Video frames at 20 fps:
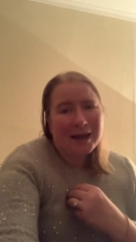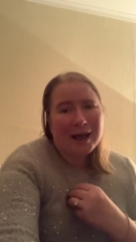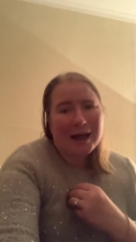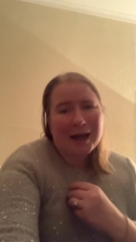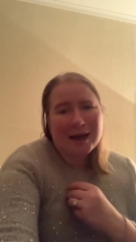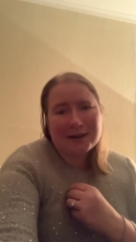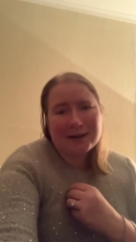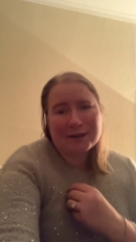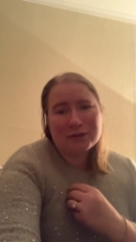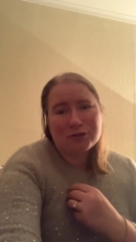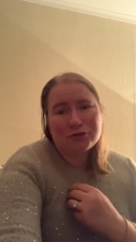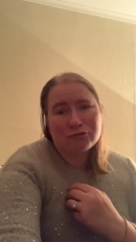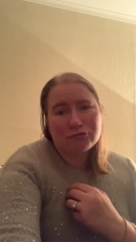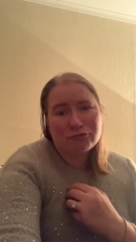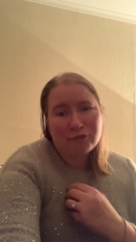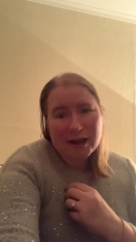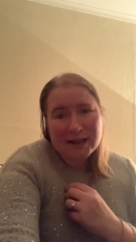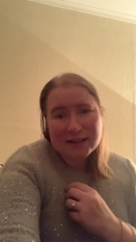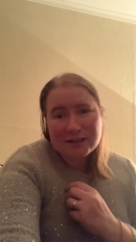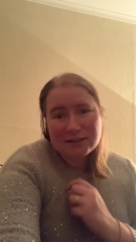and I
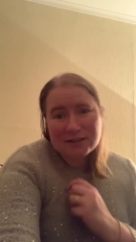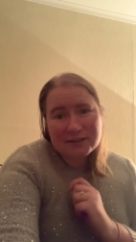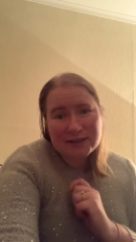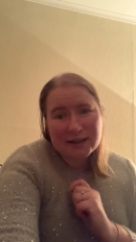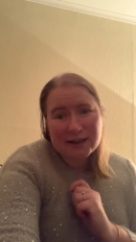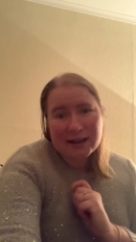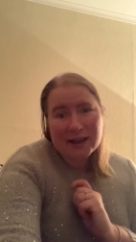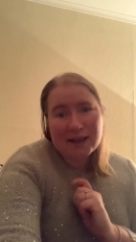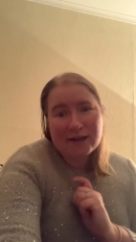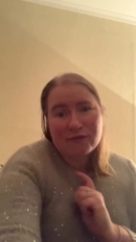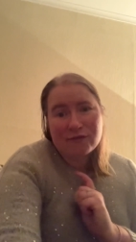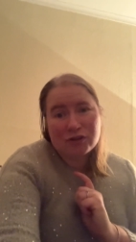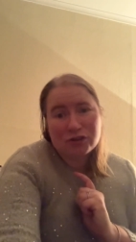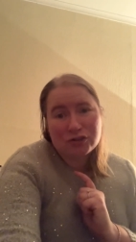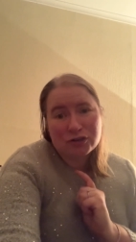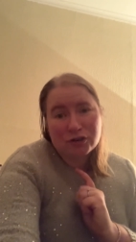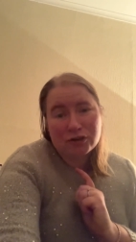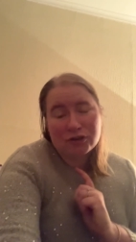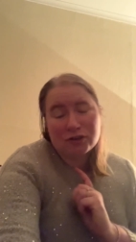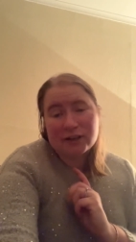dreads it if I
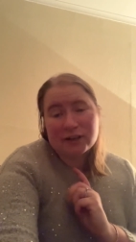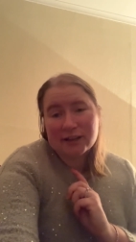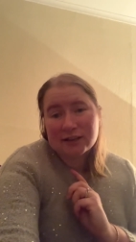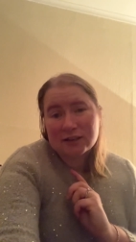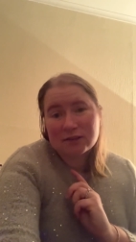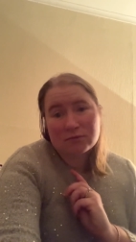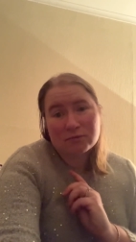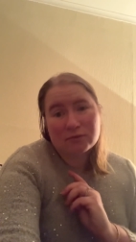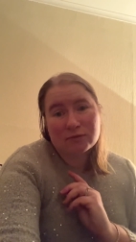do need